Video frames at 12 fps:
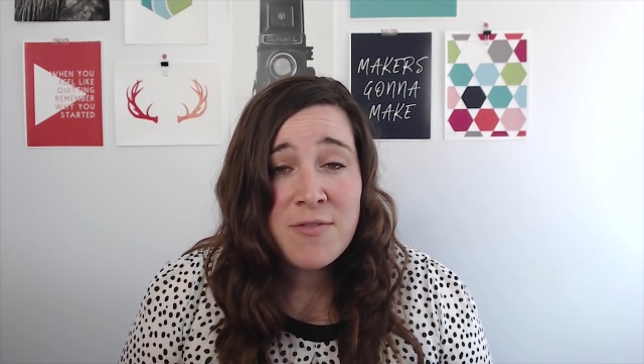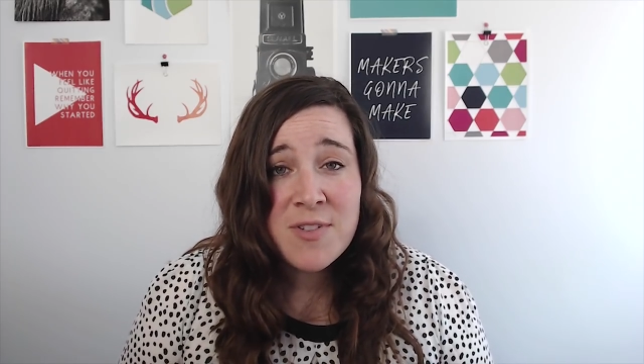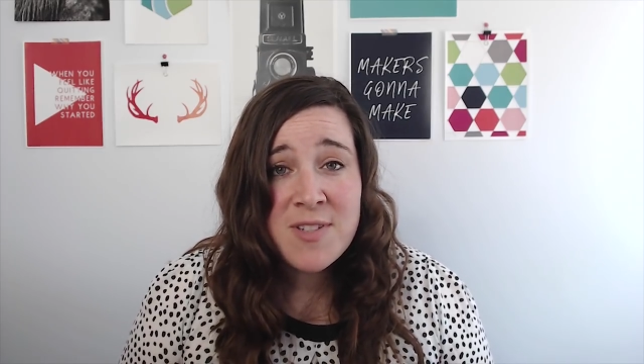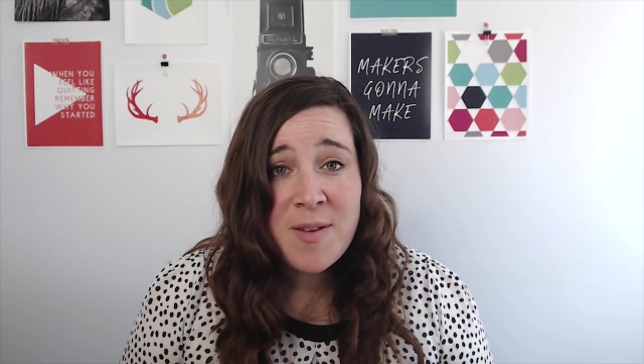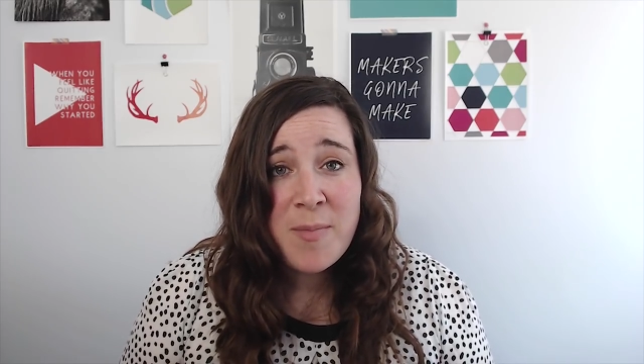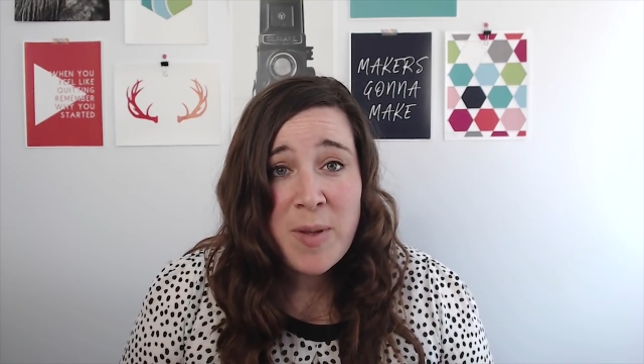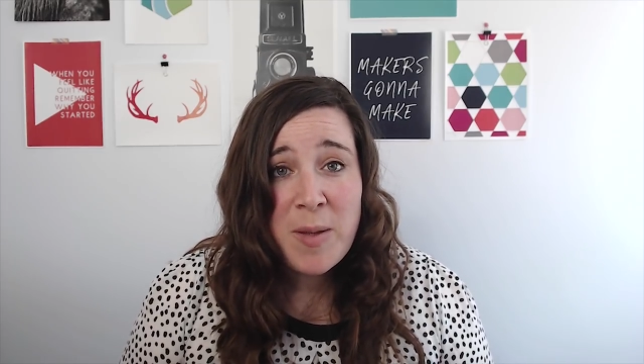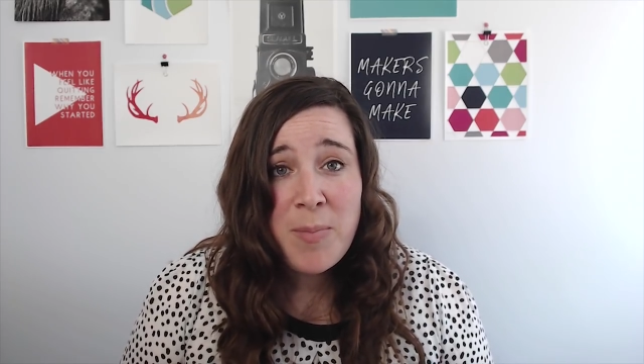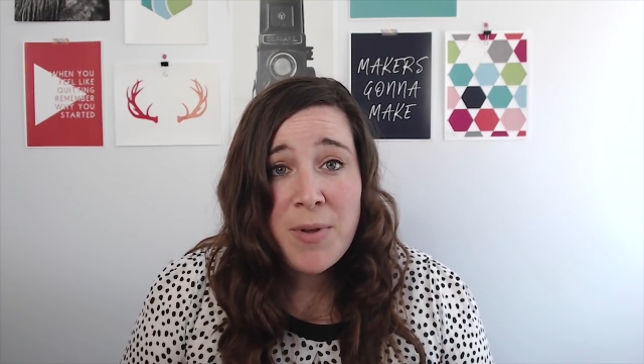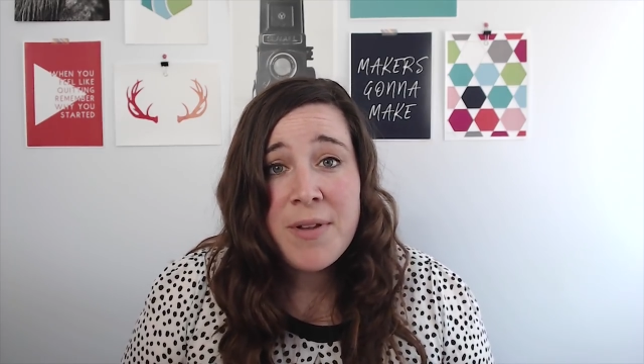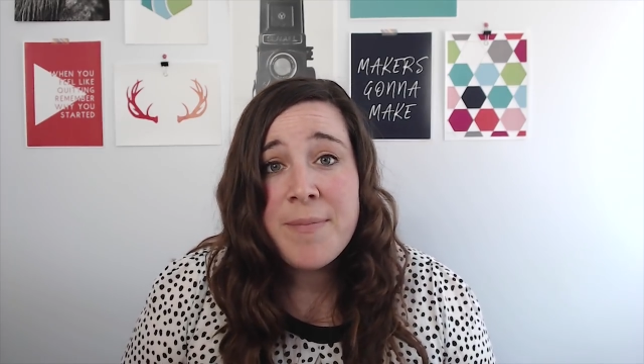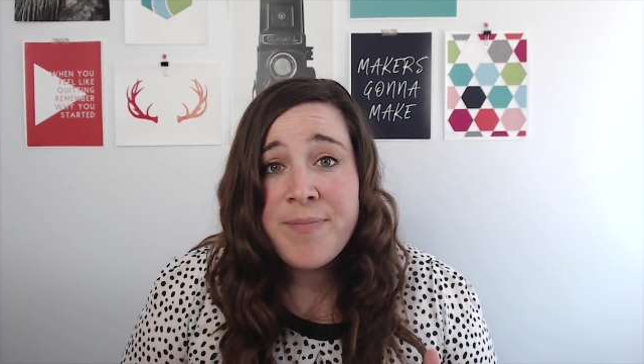some
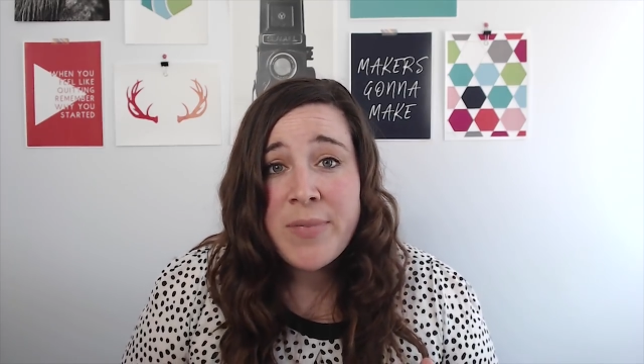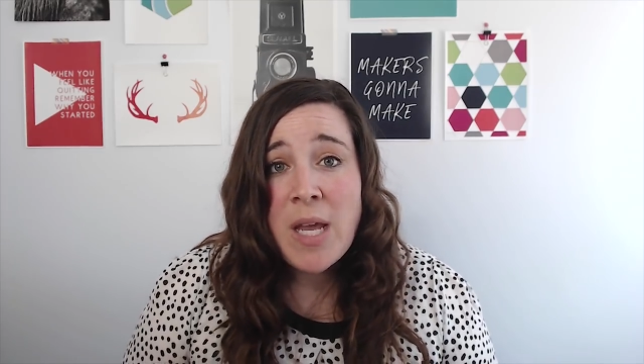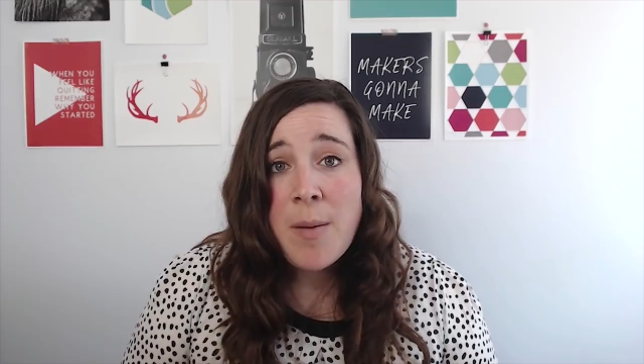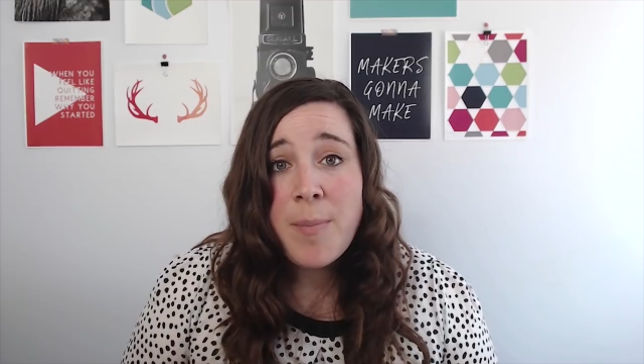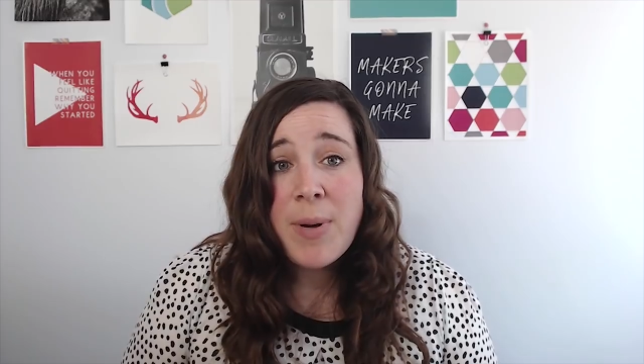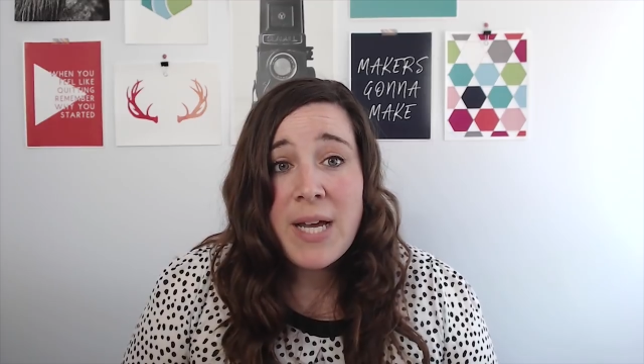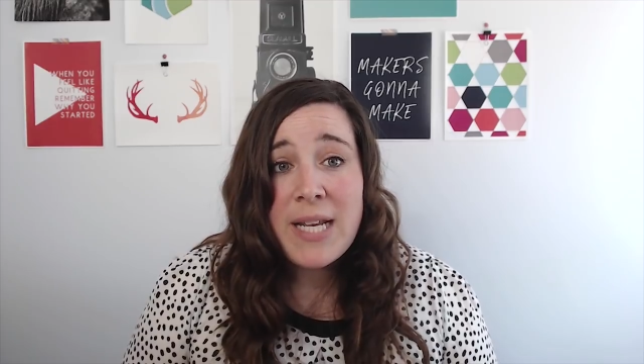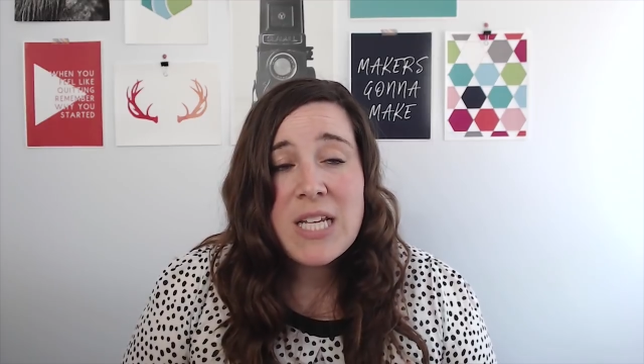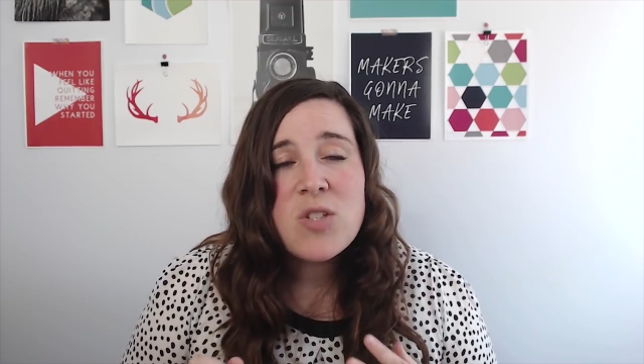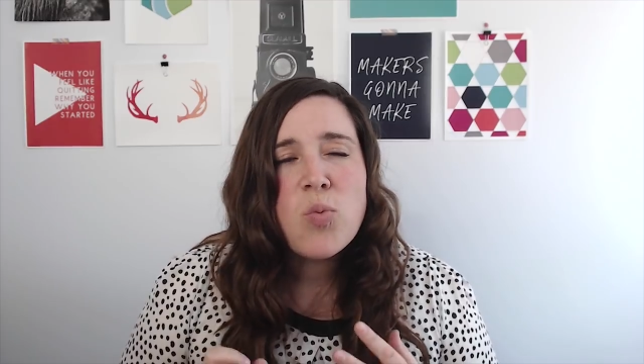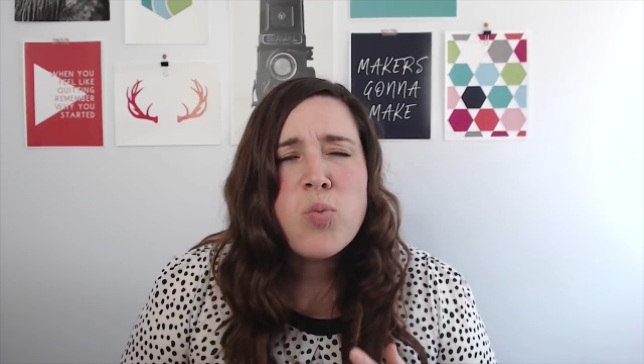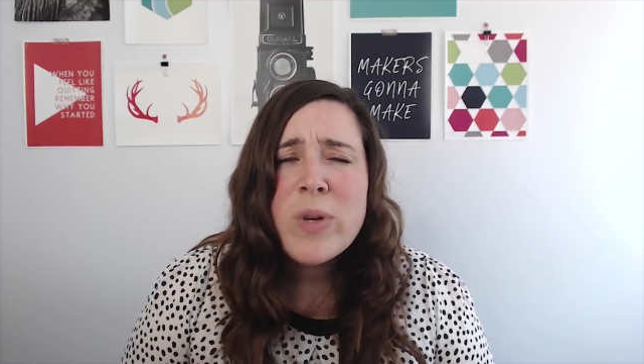people, but
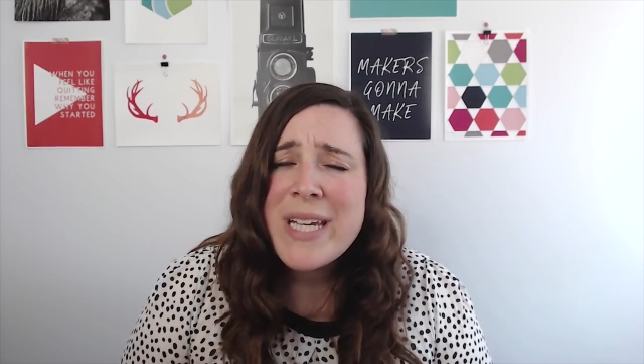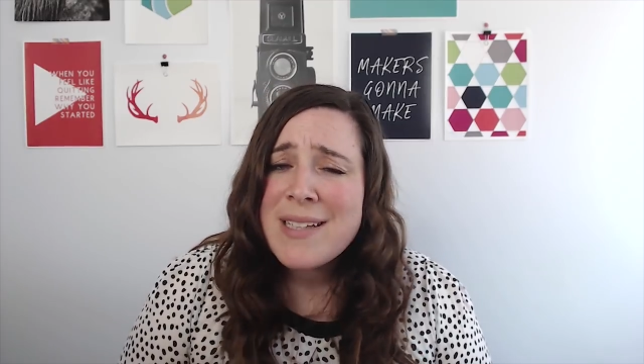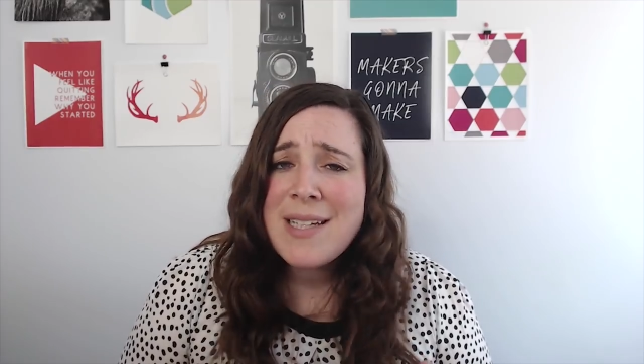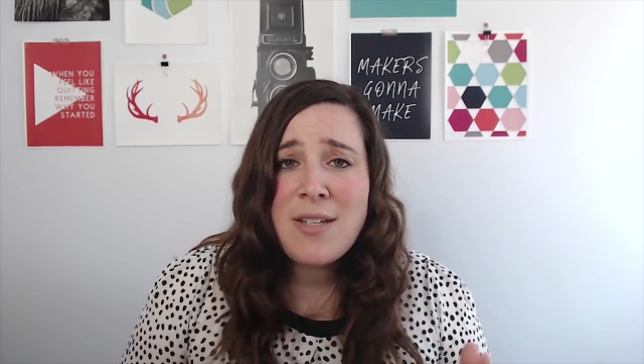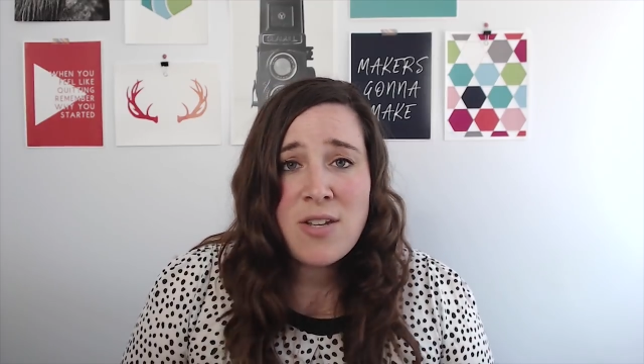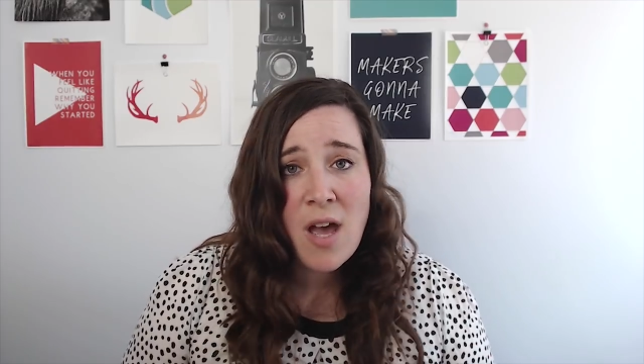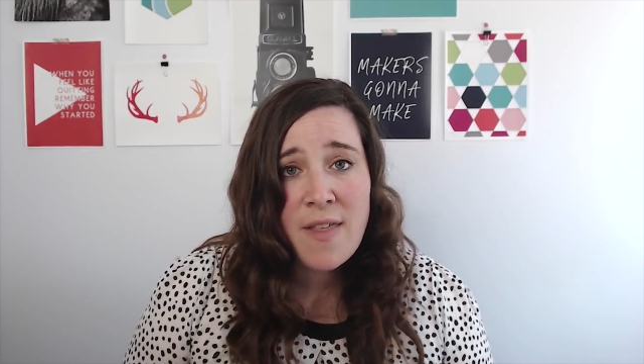it's really not